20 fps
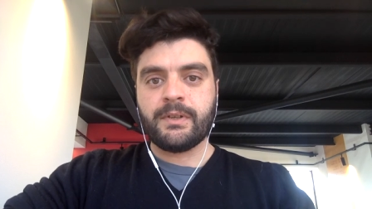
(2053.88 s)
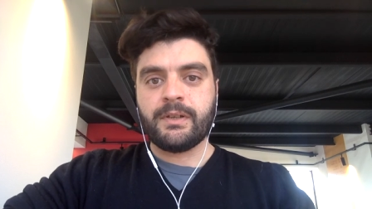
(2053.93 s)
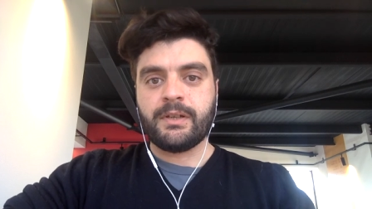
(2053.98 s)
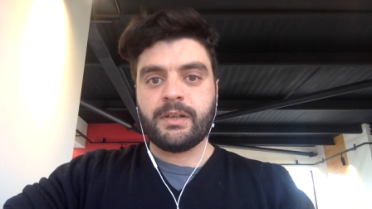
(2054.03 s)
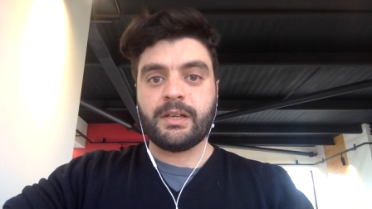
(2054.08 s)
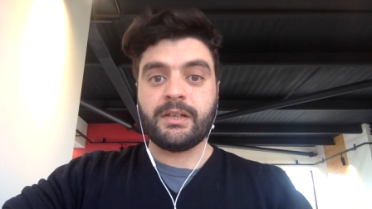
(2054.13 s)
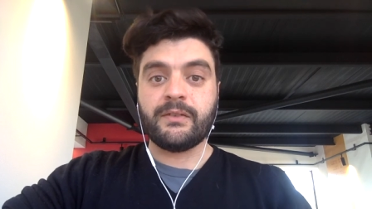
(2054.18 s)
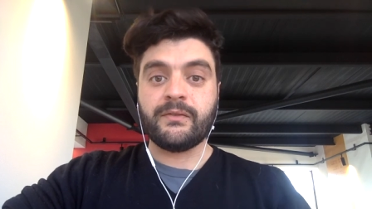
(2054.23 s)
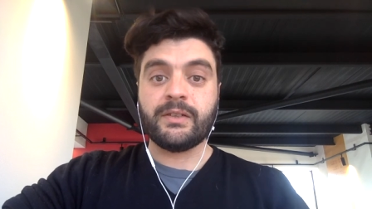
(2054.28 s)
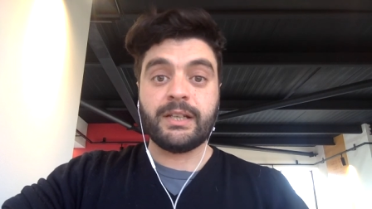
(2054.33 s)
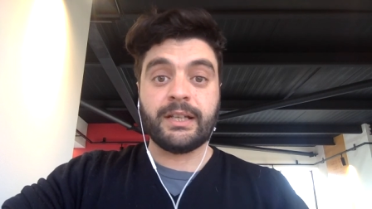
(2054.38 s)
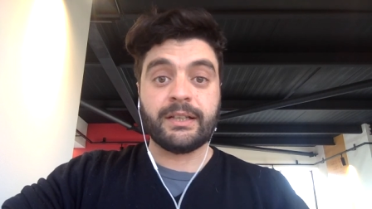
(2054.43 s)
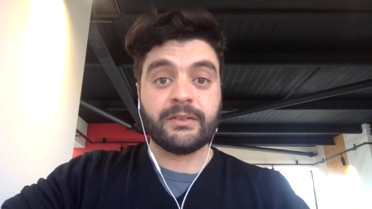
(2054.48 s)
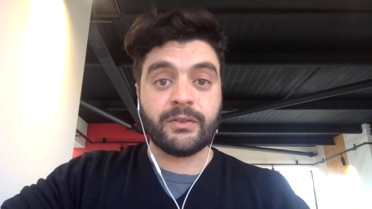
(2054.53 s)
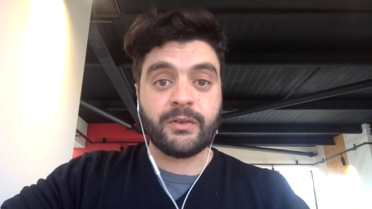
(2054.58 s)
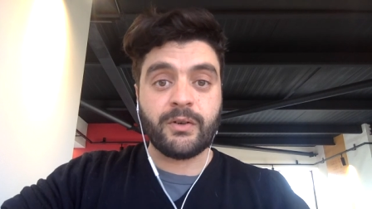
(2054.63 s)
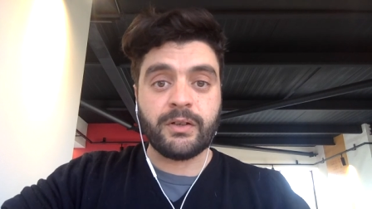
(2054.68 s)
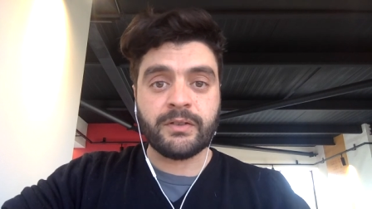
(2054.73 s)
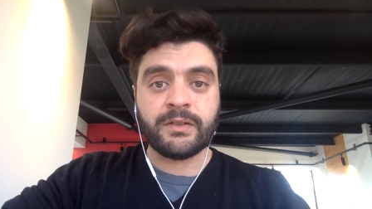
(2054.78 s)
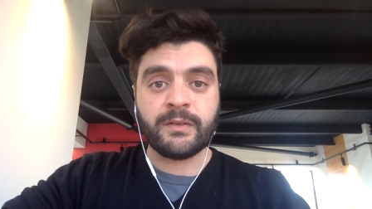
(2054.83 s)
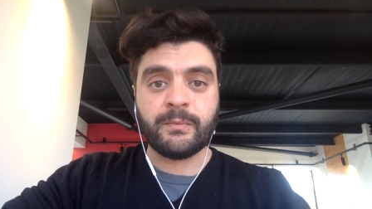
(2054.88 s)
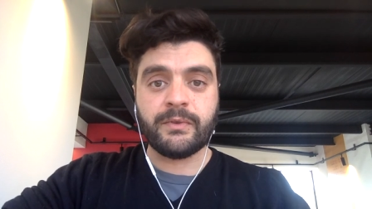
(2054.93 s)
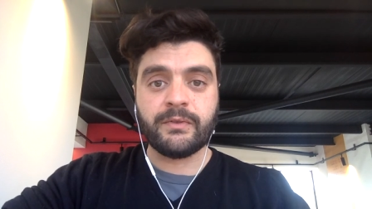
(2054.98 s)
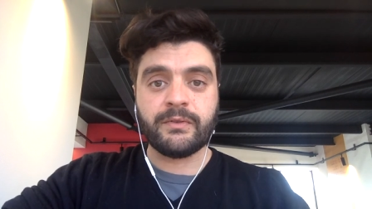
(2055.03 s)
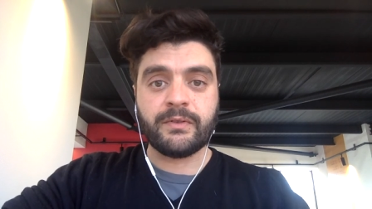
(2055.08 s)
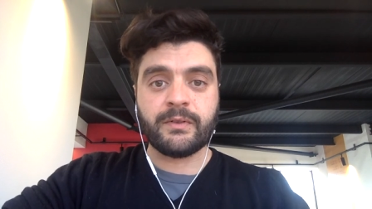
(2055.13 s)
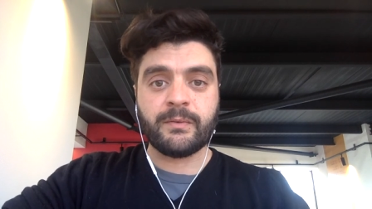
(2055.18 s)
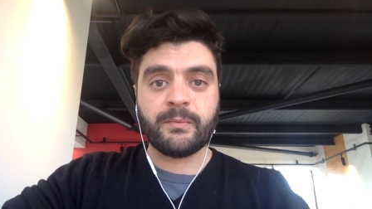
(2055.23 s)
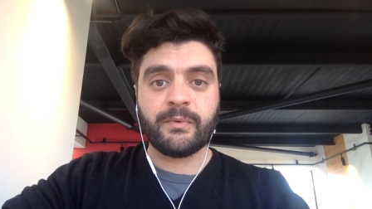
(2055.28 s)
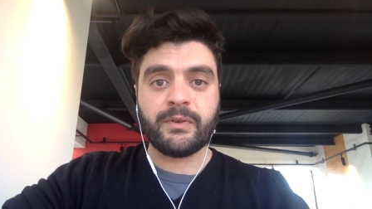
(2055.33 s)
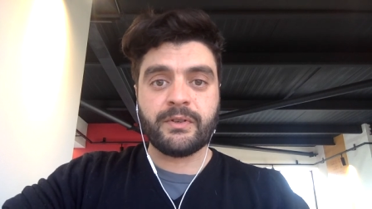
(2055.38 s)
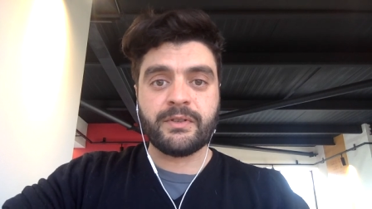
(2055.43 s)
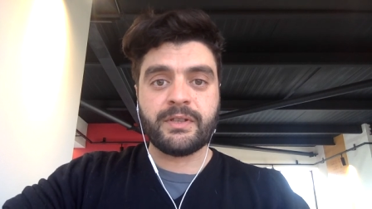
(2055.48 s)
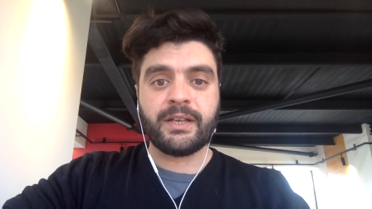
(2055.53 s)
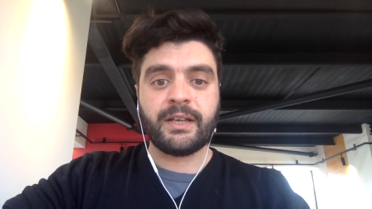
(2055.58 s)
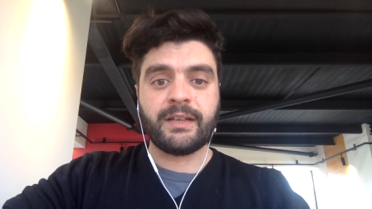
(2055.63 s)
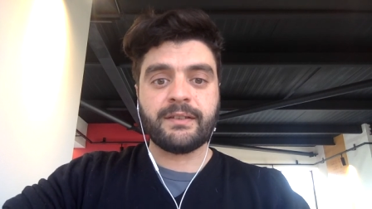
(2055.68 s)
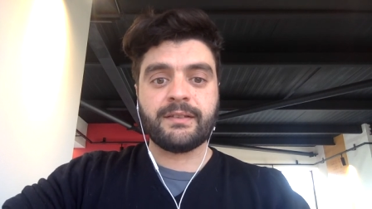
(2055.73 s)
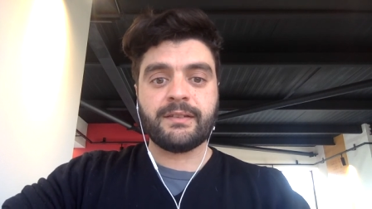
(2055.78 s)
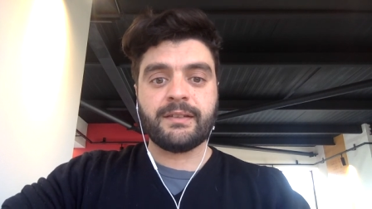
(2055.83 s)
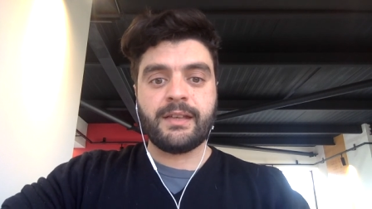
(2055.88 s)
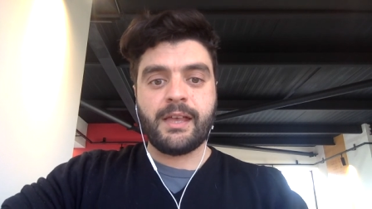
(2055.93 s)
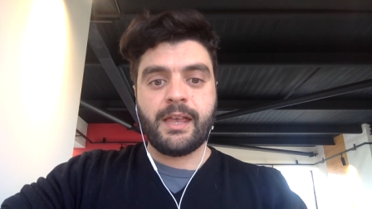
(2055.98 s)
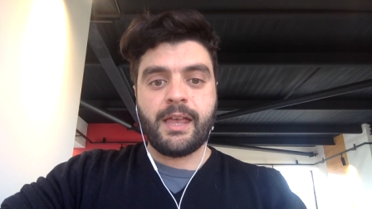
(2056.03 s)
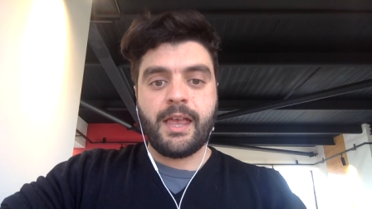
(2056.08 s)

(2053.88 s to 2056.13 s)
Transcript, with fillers: And if you'd like to contribute to the project,